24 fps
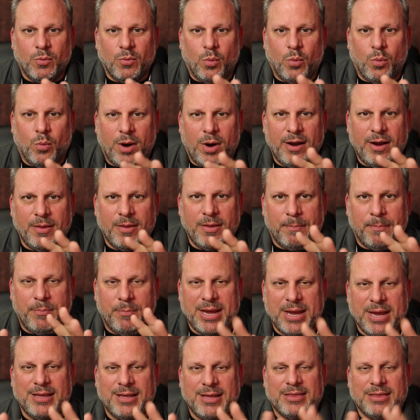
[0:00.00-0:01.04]
One of the
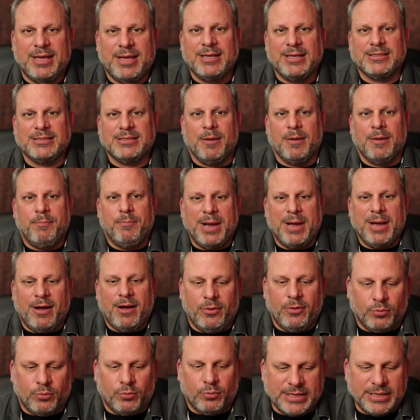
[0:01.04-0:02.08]
big things
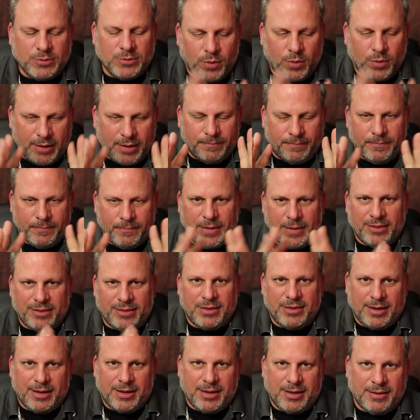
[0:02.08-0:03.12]
about the reason why I
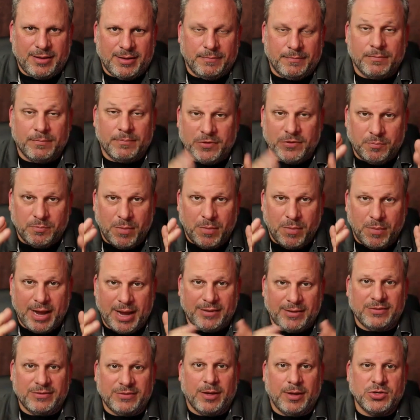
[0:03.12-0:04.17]
think this is my
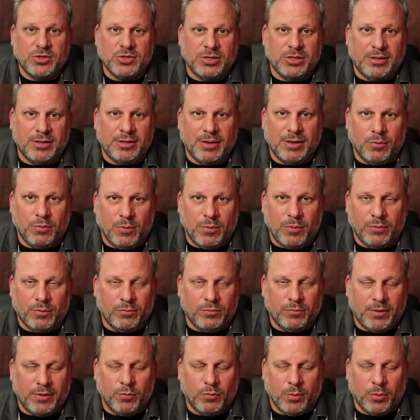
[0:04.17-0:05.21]
assumption that
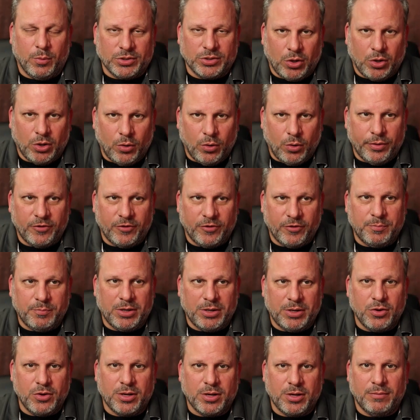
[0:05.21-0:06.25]
we weren't told this,
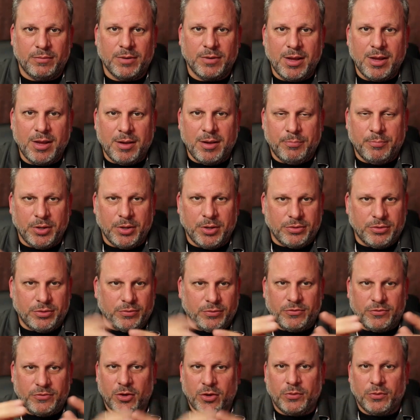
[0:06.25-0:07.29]
but you can put
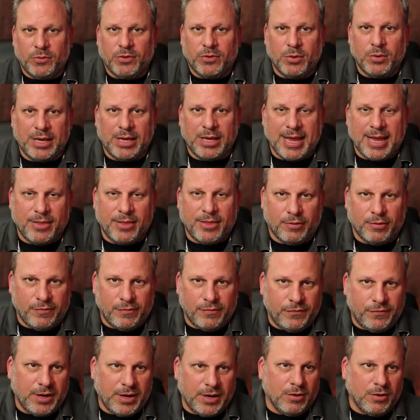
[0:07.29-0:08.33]
two and two together
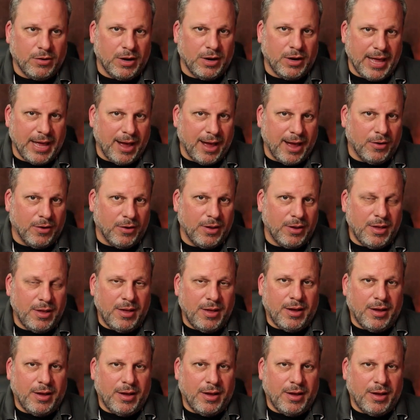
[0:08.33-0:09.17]
and figure it out.